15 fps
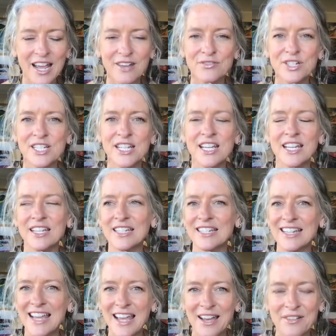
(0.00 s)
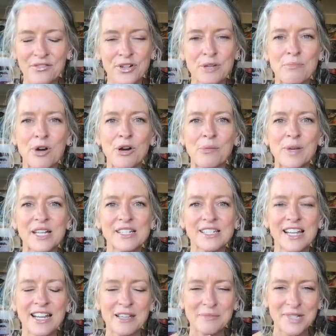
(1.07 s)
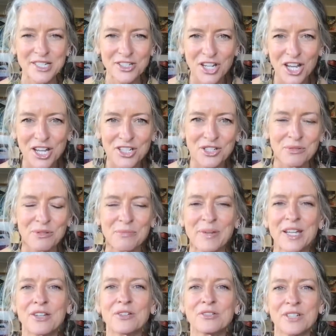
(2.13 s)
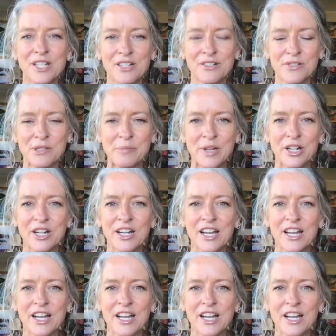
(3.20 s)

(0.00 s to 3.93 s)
every day and every moment. I am in touch with my creative spirit.